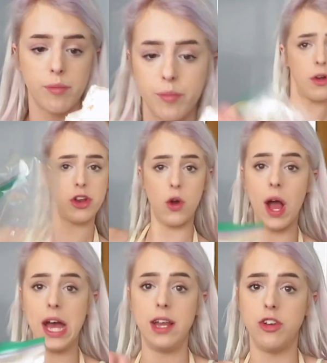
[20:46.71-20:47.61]
Now we're gonna go
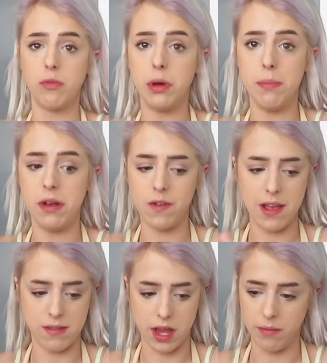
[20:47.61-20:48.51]
ahead and just put a bit of
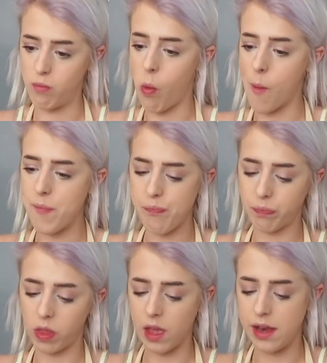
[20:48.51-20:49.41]
icing
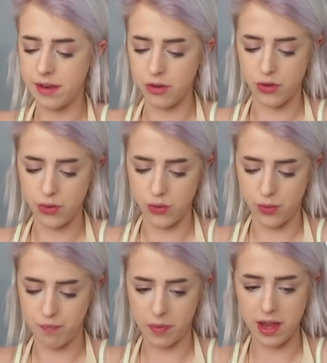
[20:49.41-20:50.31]
into
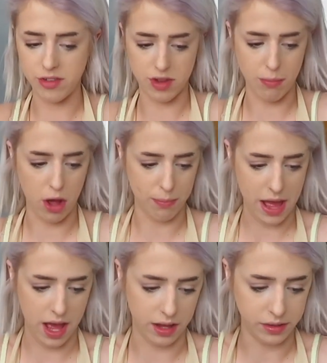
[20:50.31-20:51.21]
each Ziploc
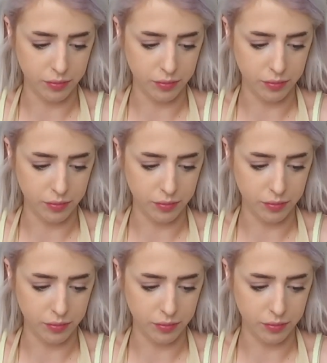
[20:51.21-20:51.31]
bag.